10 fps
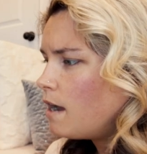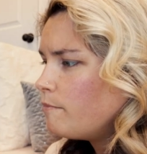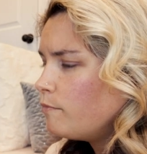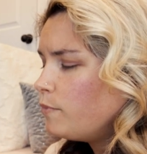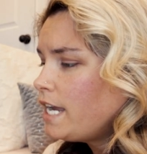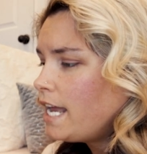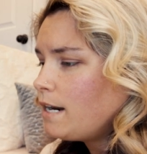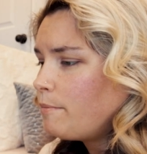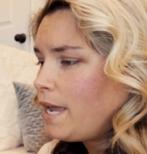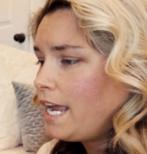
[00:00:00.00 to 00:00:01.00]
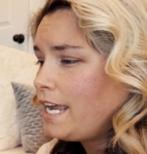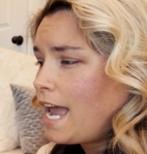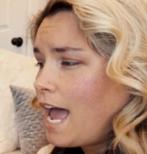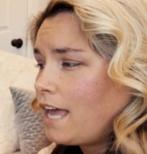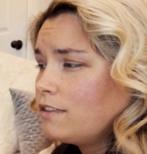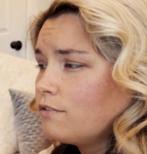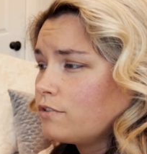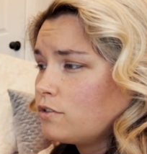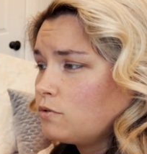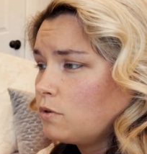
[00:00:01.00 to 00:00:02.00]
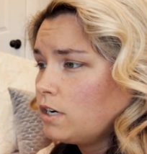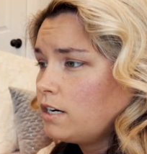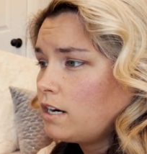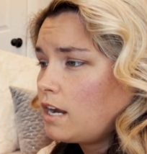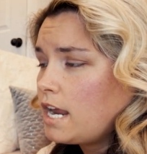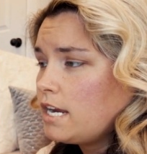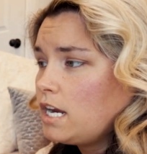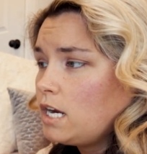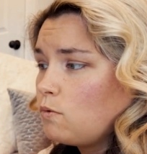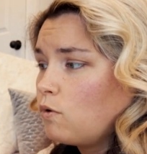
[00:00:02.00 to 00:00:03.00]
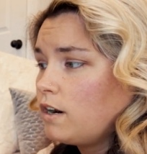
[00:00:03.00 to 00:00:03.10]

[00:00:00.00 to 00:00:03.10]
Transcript: um we ended up paying at the resort in